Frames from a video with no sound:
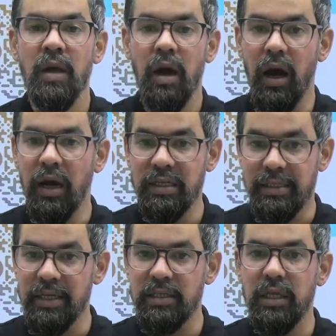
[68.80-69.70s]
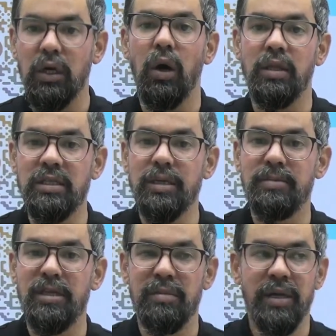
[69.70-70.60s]
discuss the concept
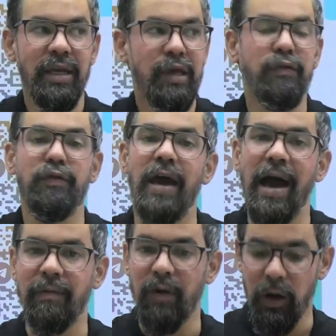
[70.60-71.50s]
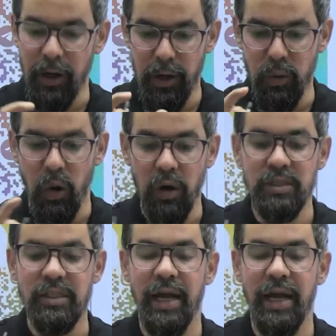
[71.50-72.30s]
summary. If you have already watched that,